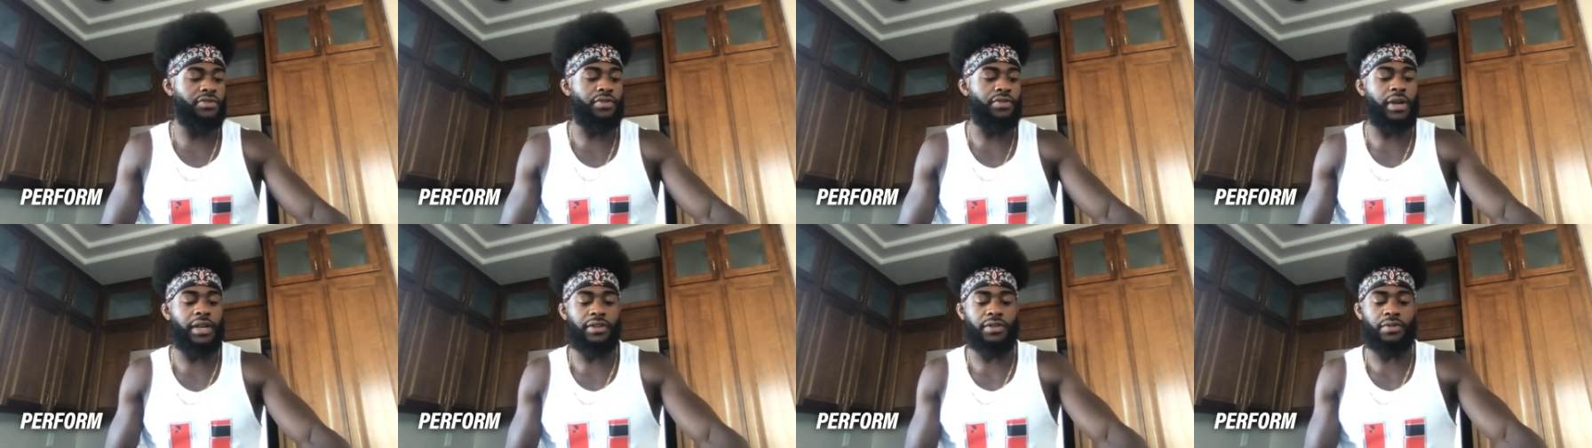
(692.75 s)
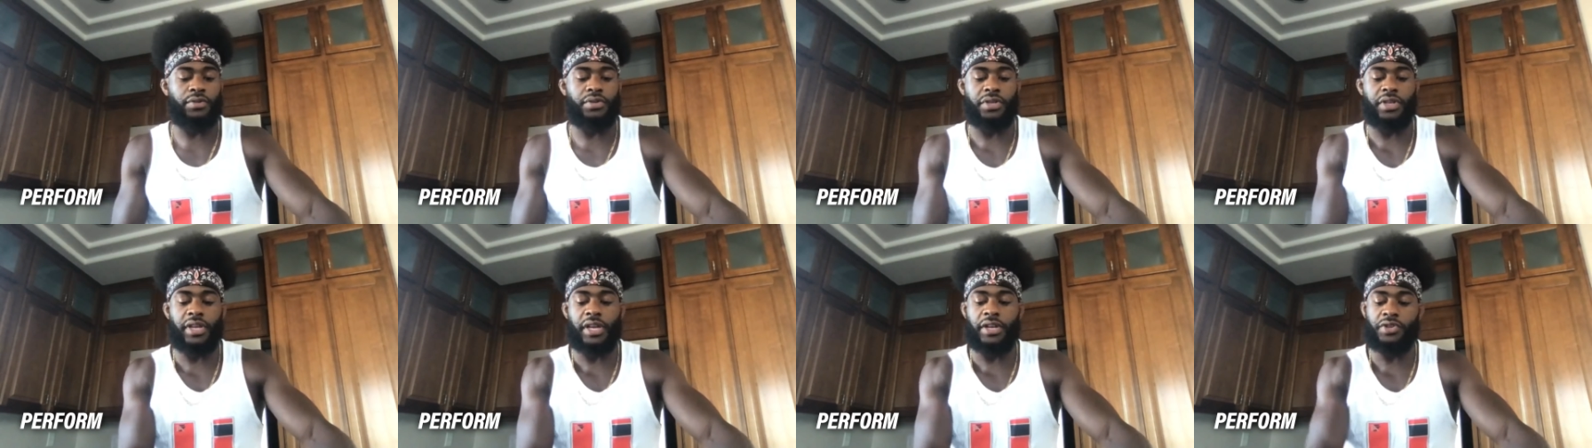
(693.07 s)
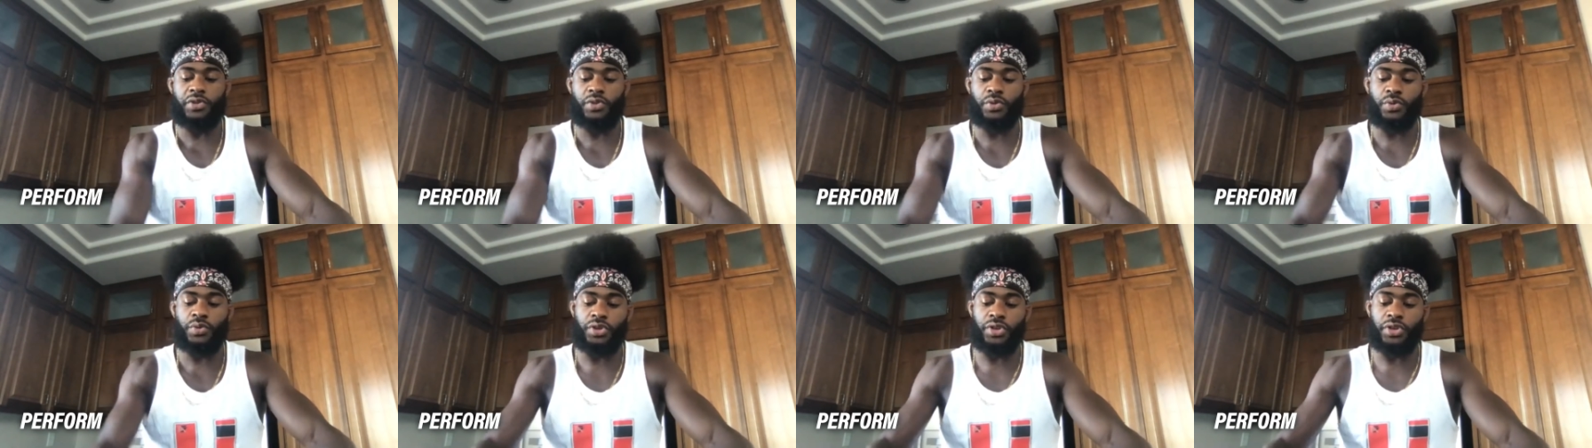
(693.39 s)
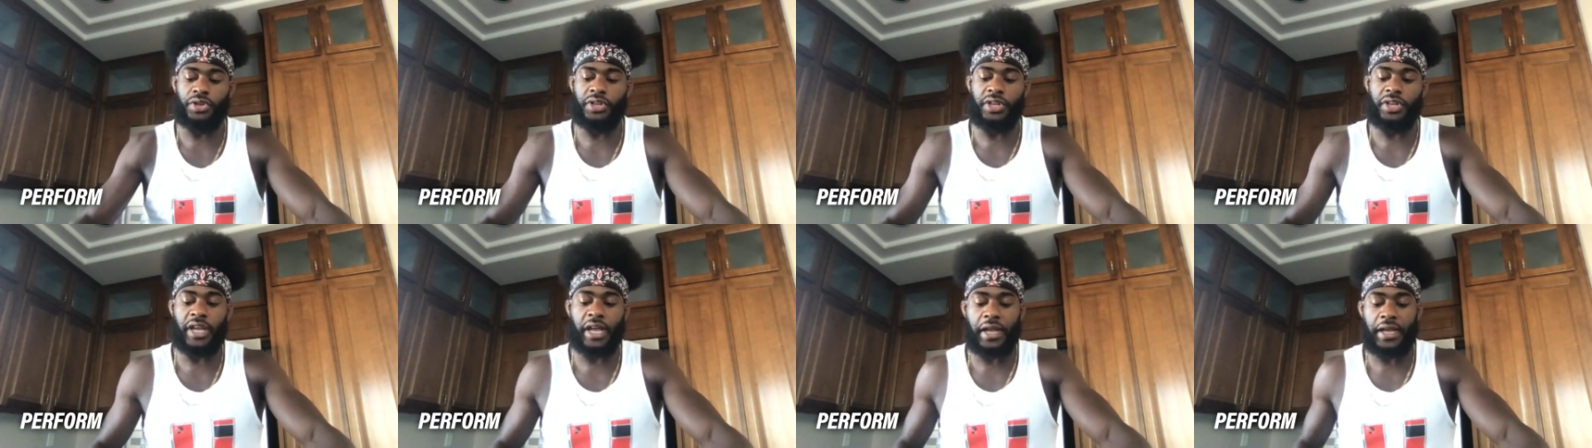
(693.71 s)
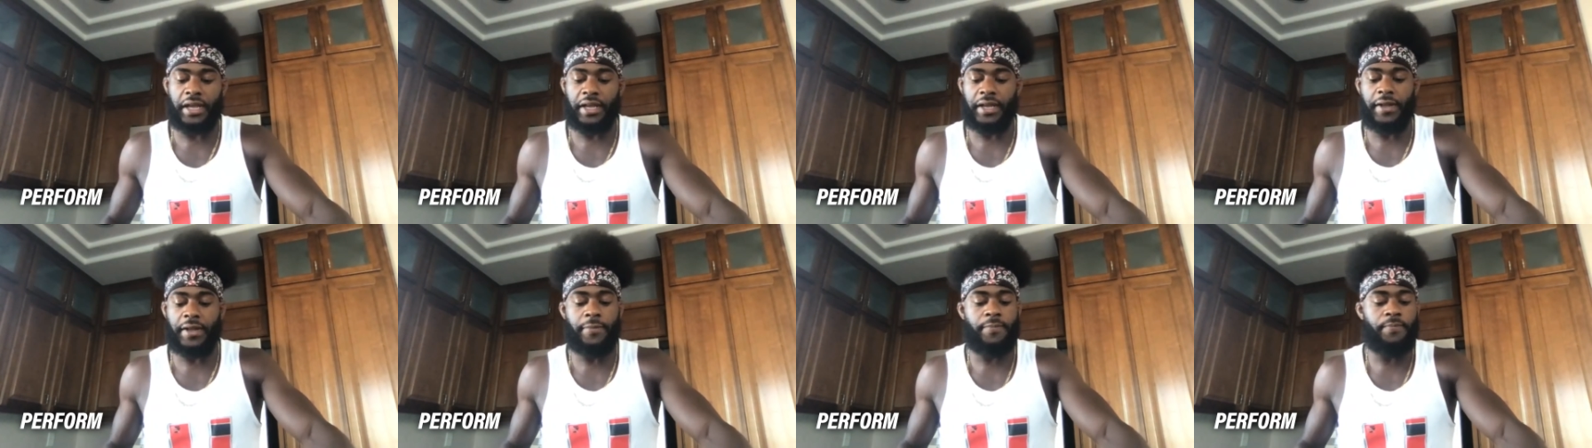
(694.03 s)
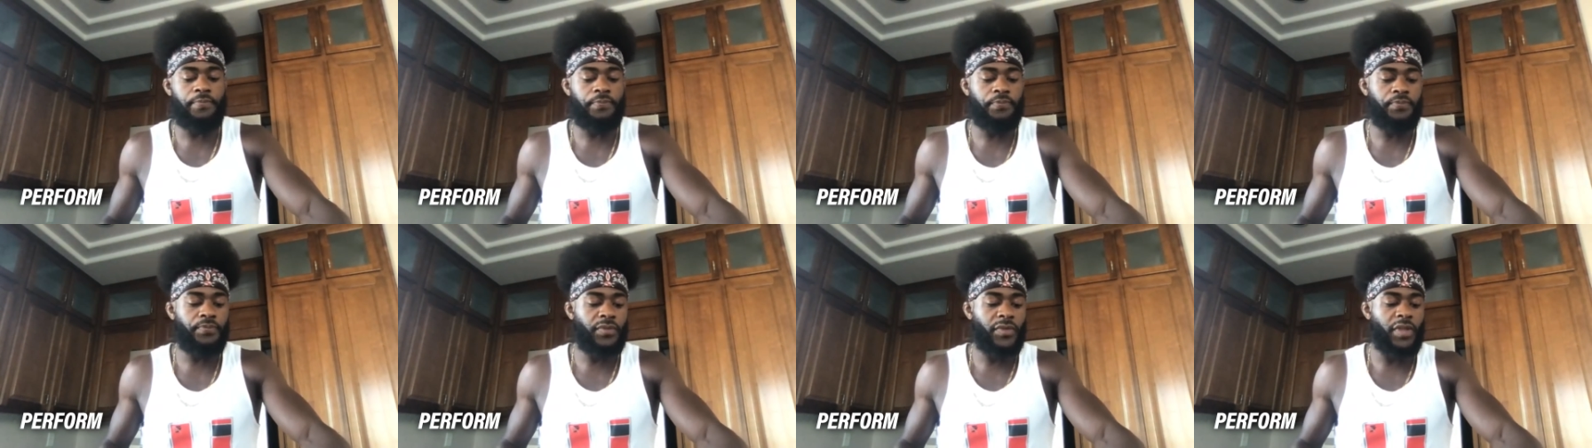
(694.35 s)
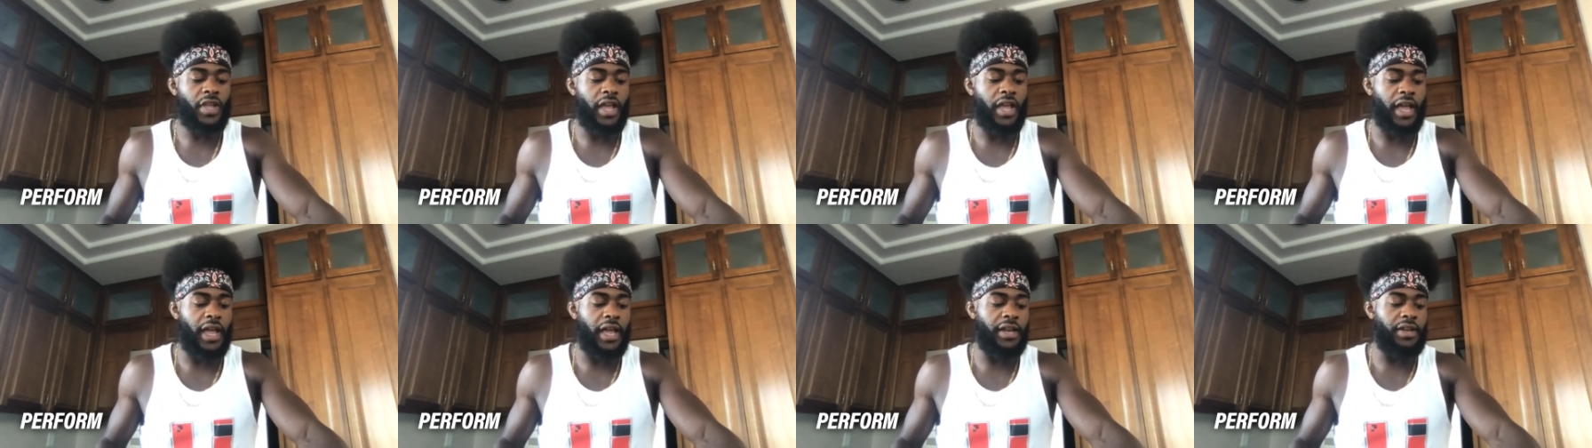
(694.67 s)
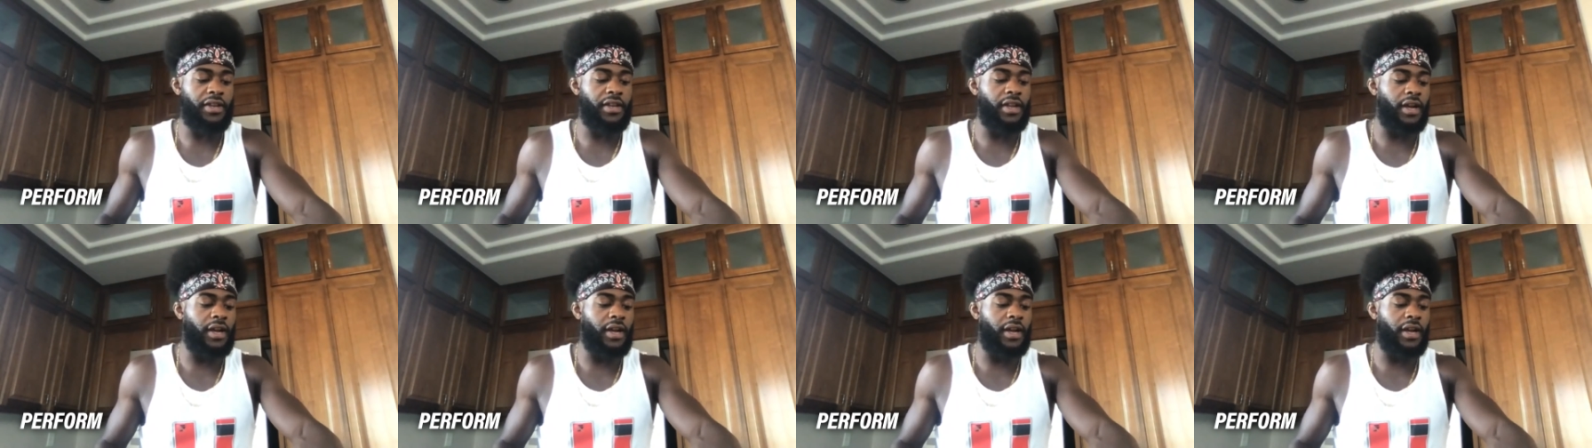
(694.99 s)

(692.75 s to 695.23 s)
trying to schedule your day, and